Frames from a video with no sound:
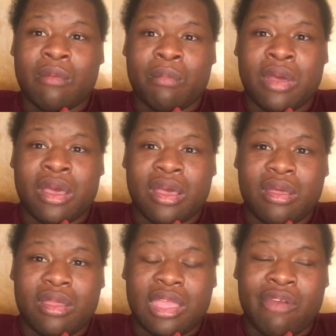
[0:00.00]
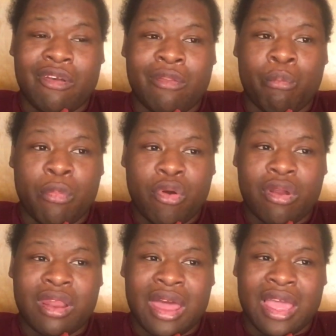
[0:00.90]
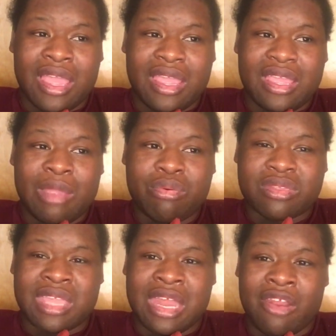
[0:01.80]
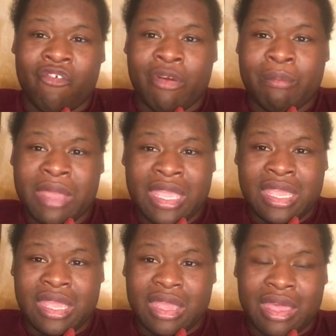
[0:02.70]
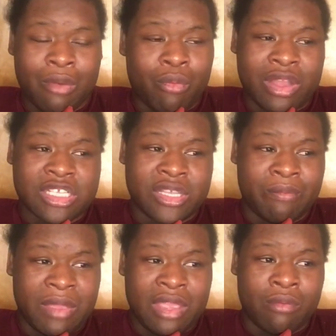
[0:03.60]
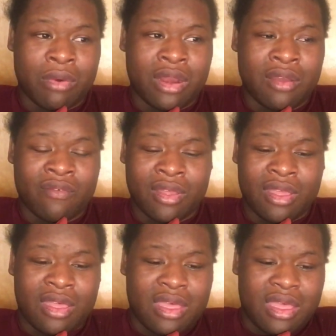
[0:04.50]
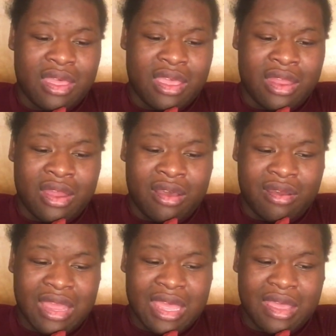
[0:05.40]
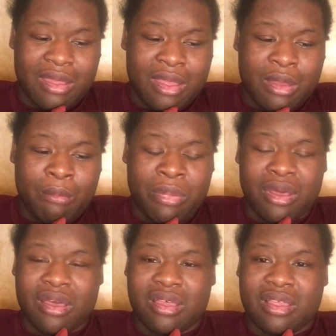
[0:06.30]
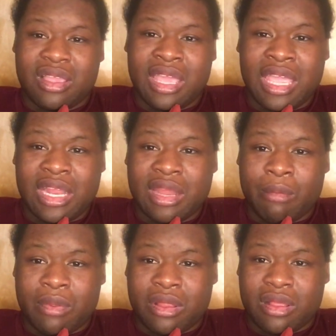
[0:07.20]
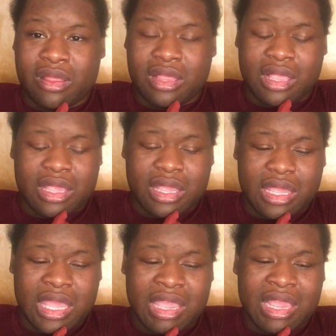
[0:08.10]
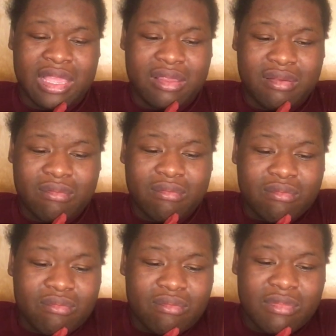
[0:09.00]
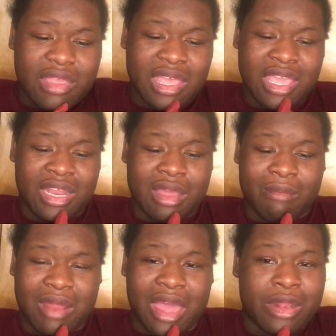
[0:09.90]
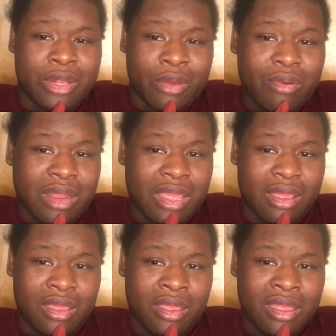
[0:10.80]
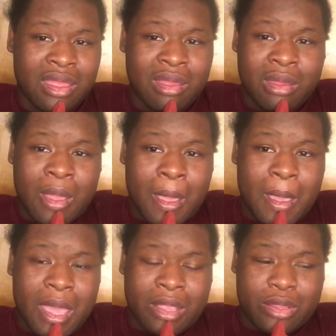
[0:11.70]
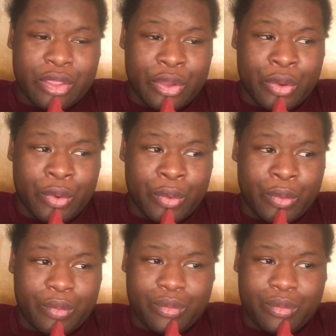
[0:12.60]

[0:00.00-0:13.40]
but it was more like he was standing over me and watching me or whatever and all that. But he ain't never, he, he ain't never like do nothing until,